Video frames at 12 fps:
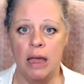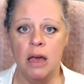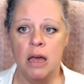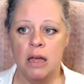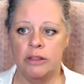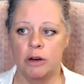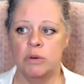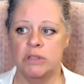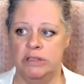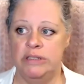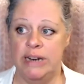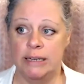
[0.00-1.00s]
there was a
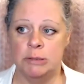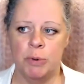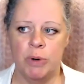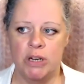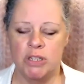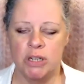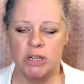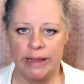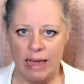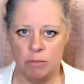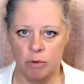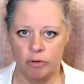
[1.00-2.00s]
desperation that
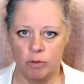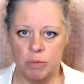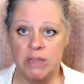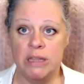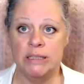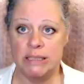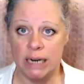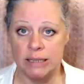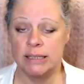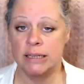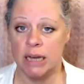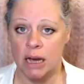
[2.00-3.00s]
came over me that
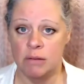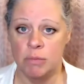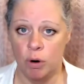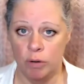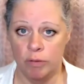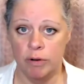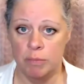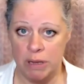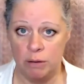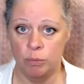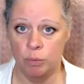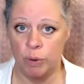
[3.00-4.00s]
doesn't come over
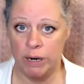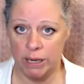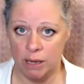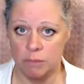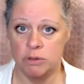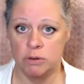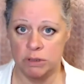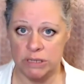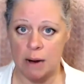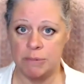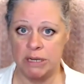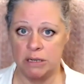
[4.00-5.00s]
me when it comes to
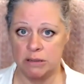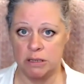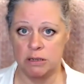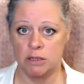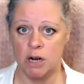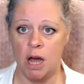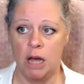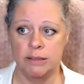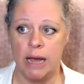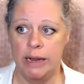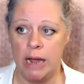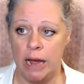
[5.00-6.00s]
adopting senior dogs.
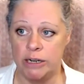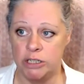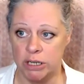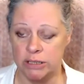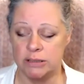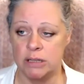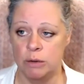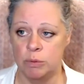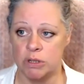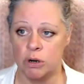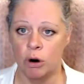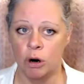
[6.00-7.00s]
It was
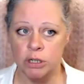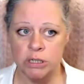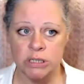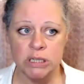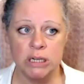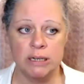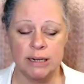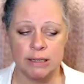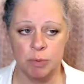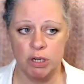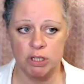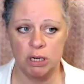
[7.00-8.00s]
an urgency and a
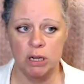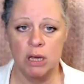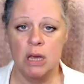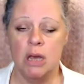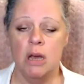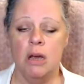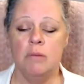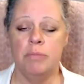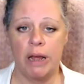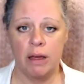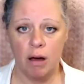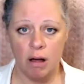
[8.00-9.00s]
desperation, but
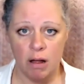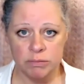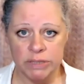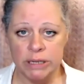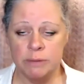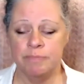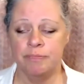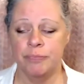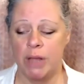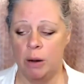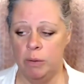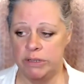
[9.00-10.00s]
I calmed it.
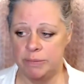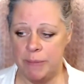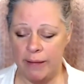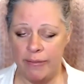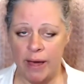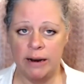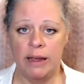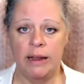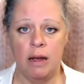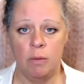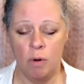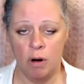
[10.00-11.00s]
I went to bed that night.
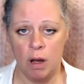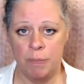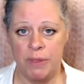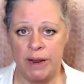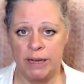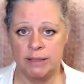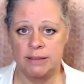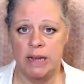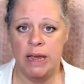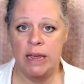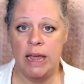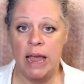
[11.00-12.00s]
I woke up the next
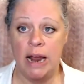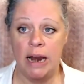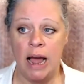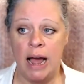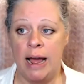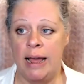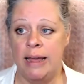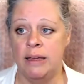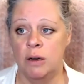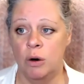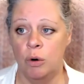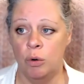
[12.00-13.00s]
day, and I
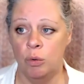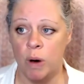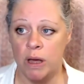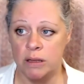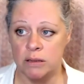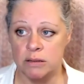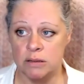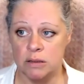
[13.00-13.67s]
was